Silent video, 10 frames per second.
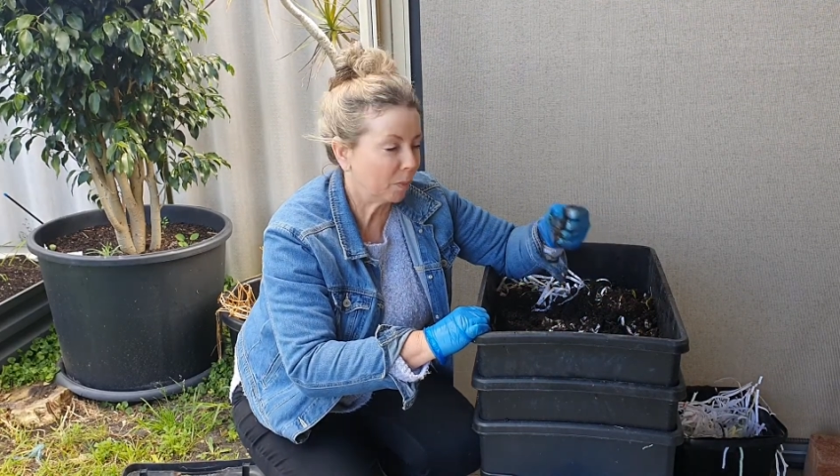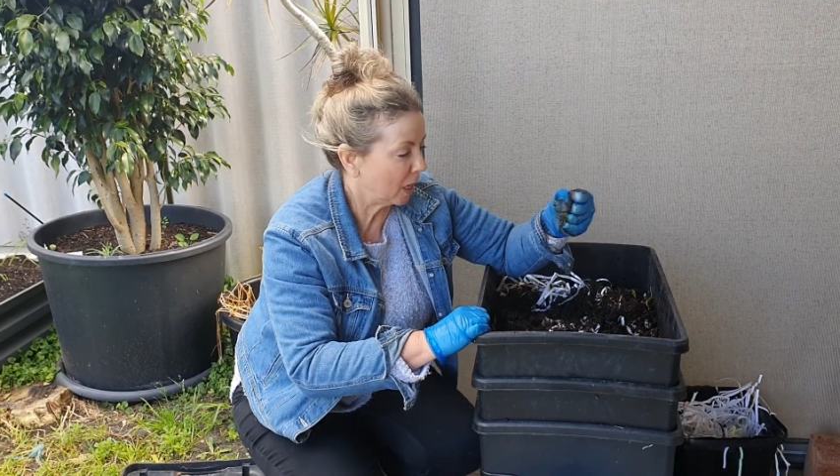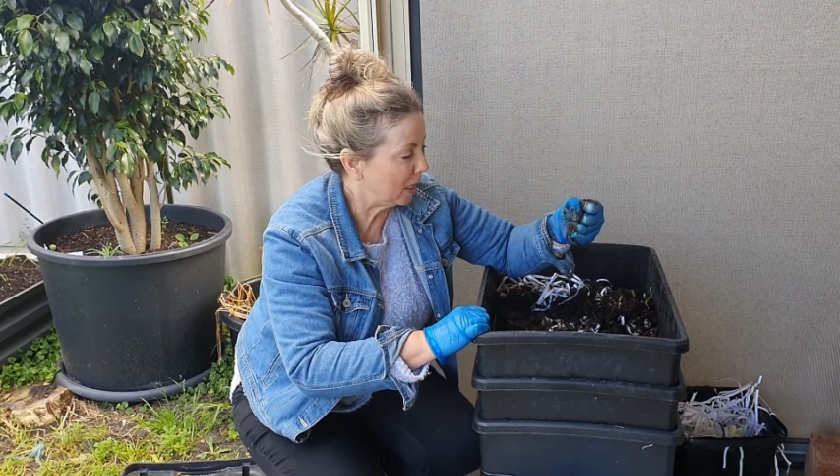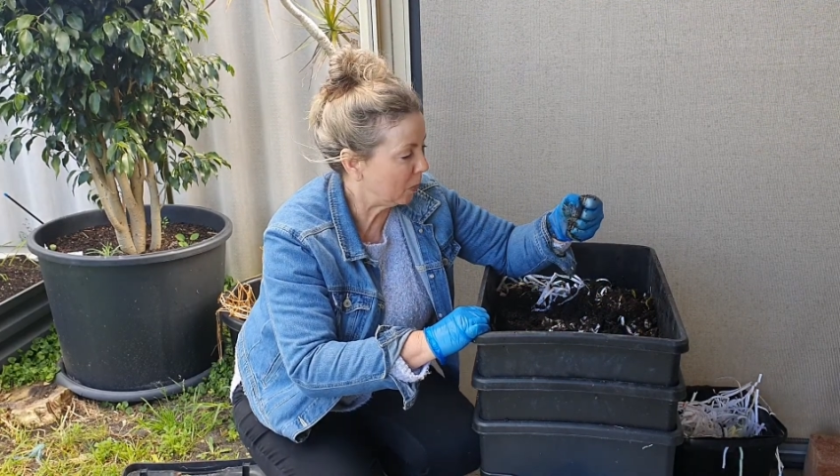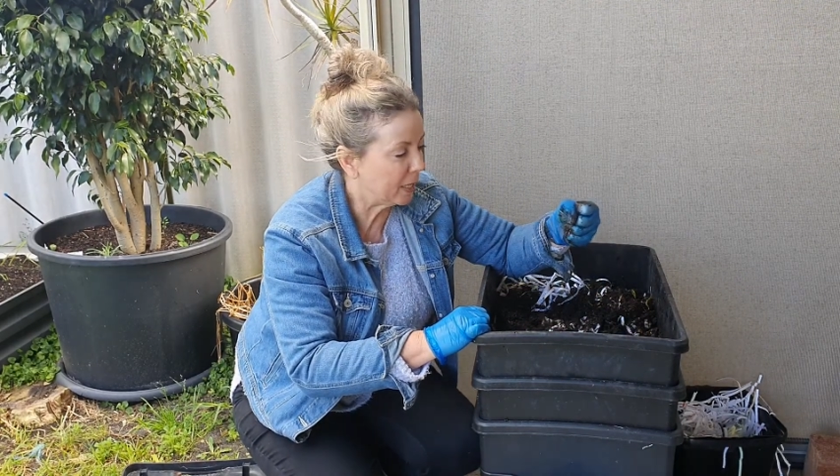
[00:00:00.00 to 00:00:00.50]

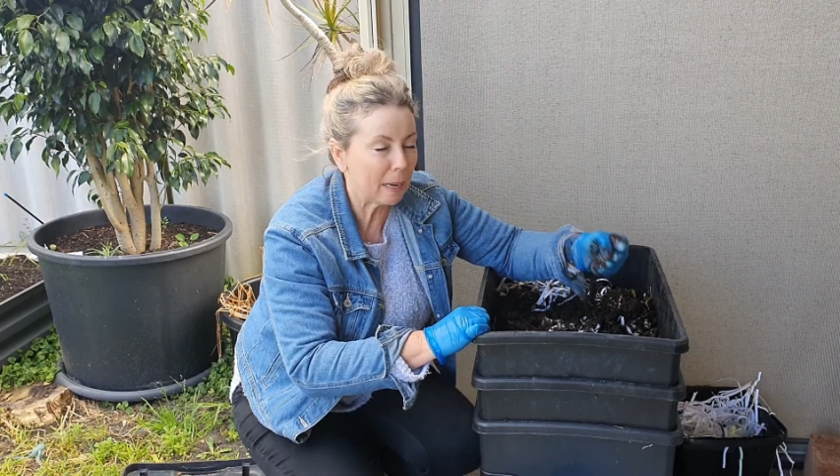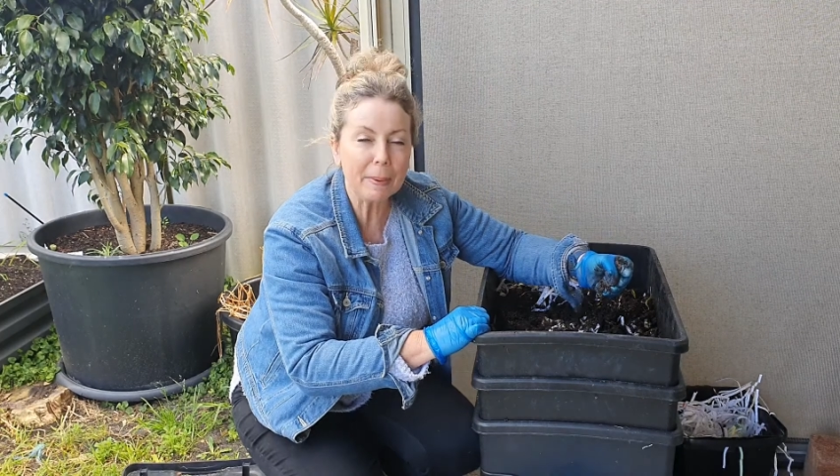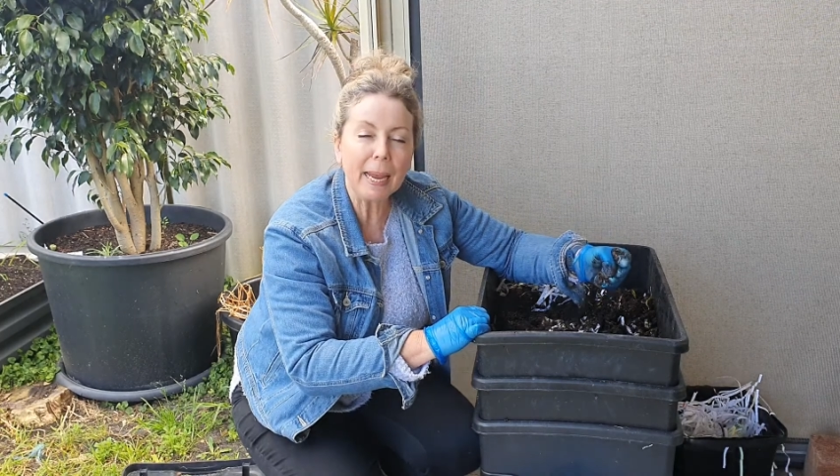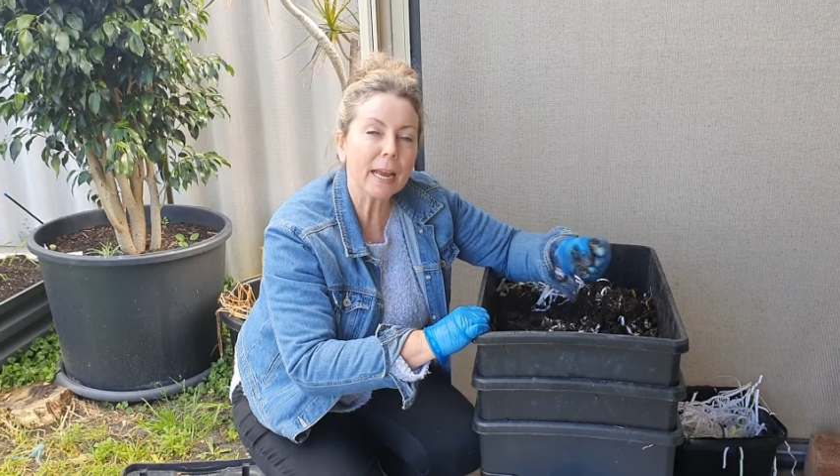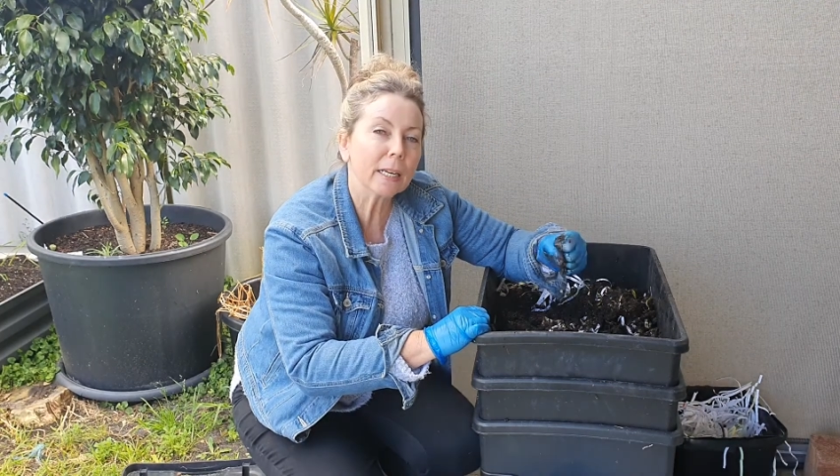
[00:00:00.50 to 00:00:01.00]
liquid
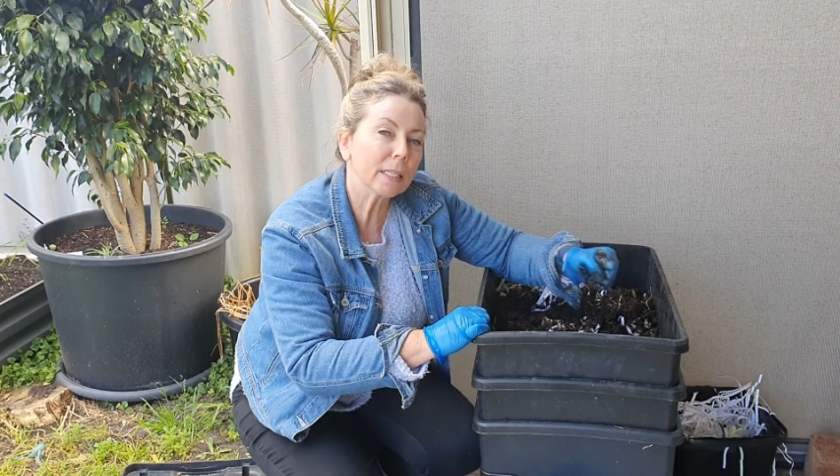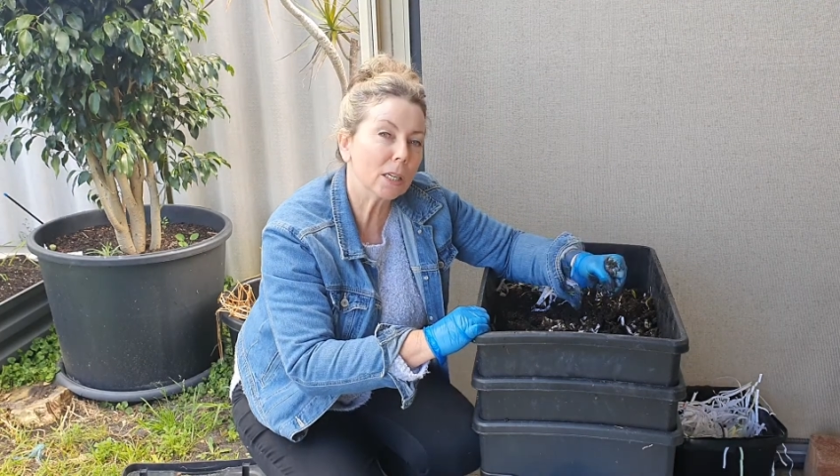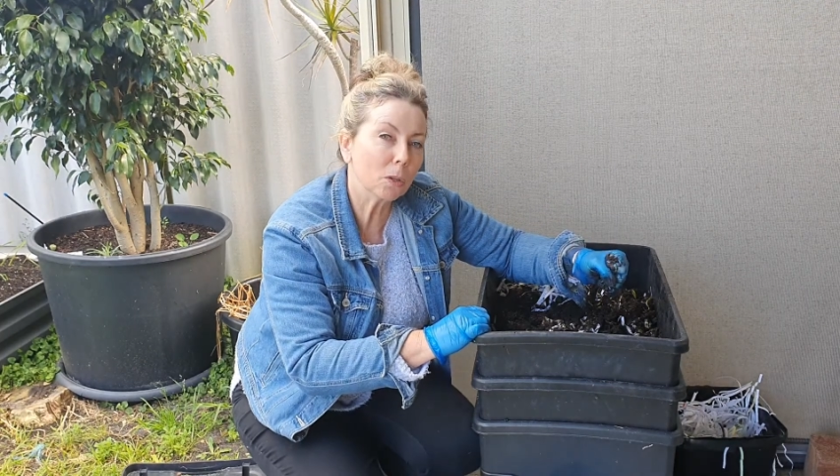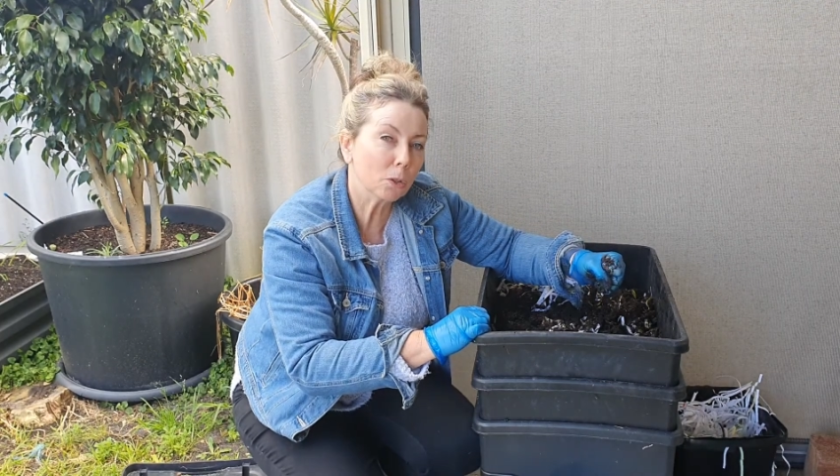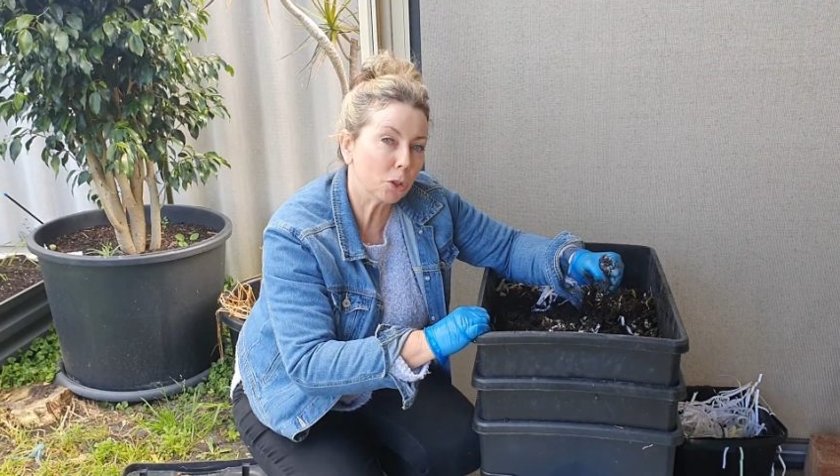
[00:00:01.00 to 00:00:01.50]
coming out, it's
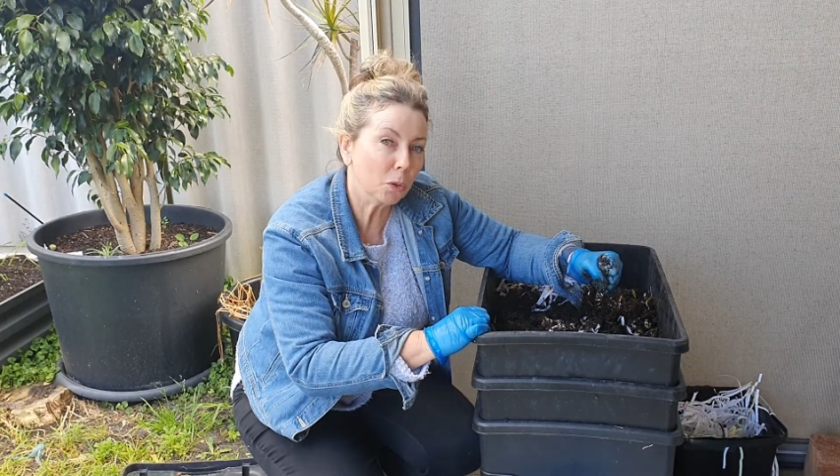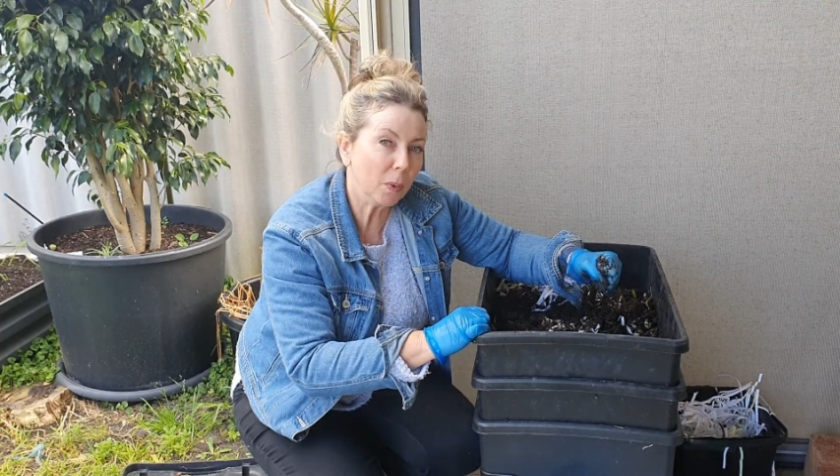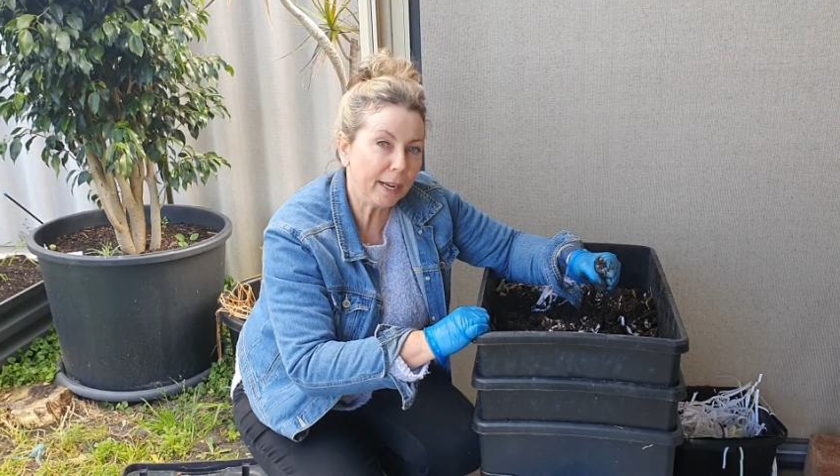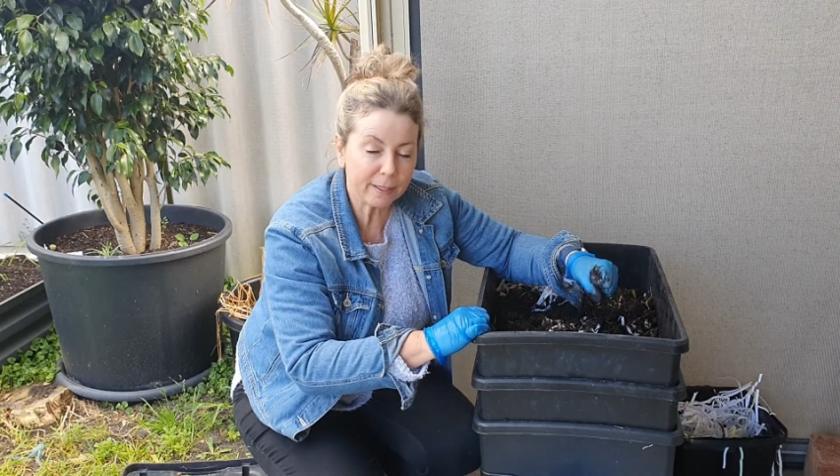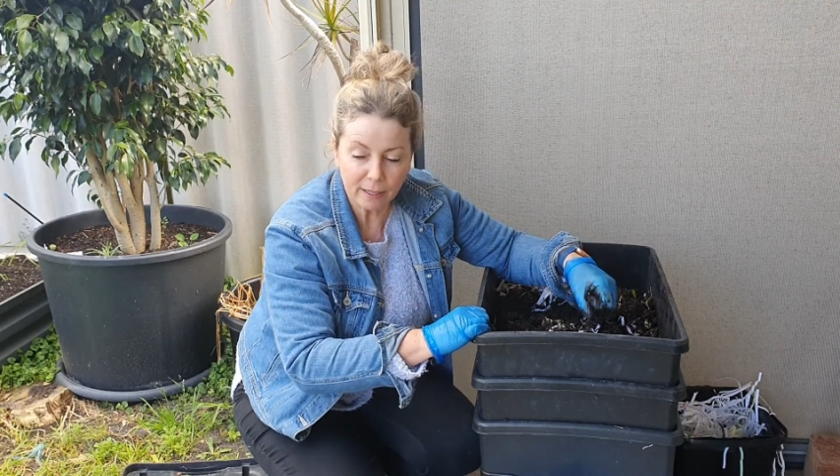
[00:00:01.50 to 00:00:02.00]
a little too
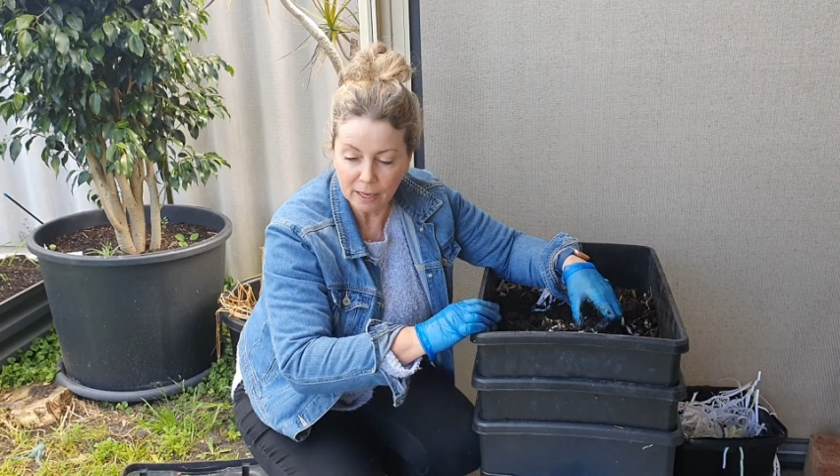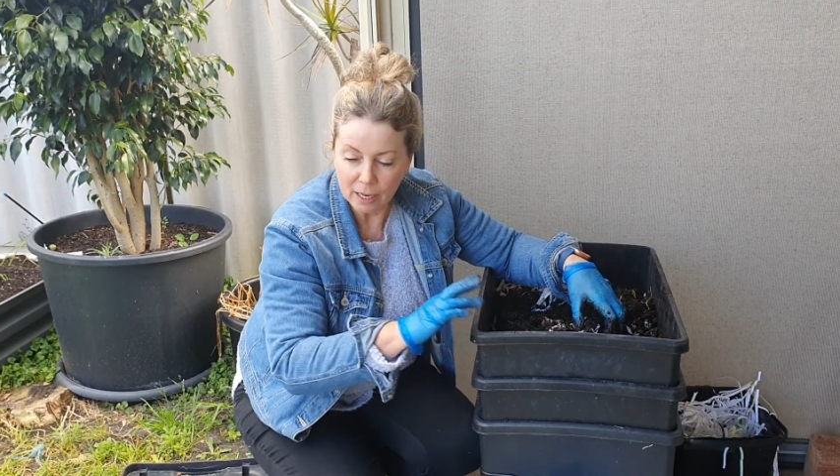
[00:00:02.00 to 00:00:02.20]
wet,